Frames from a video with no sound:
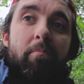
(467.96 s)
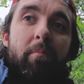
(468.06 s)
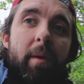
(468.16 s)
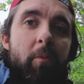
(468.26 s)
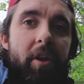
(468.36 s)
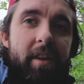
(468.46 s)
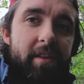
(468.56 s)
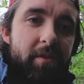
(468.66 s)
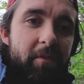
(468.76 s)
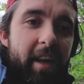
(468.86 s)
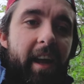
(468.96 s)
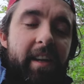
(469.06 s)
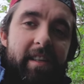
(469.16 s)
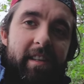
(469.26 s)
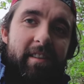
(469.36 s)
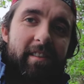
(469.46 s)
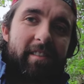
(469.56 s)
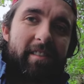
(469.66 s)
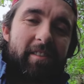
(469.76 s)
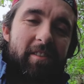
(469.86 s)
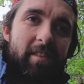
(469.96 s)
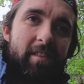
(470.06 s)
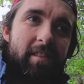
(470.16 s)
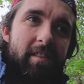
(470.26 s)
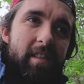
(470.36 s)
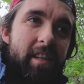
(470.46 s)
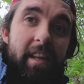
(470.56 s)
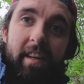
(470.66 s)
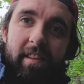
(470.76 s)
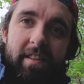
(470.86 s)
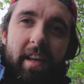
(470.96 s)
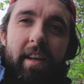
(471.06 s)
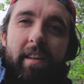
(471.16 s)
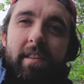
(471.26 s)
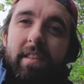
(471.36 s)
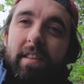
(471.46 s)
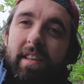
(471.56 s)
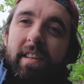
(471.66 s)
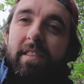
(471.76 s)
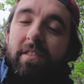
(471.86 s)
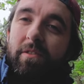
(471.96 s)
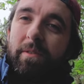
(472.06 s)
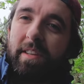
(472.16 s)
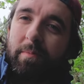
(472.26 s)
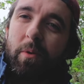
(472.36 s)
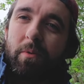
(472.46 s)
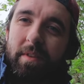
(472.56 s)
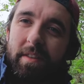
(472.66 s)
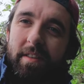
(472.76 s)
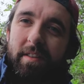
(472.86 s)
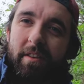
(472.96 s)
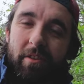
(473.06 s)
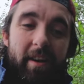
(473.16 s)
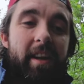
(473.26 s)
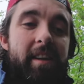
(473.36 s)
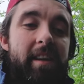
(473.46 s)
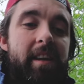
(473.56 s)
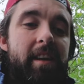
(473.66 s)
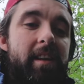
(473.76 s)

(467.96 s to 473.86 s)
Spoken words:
my body is reacting to getting the settings needed to expose correctly.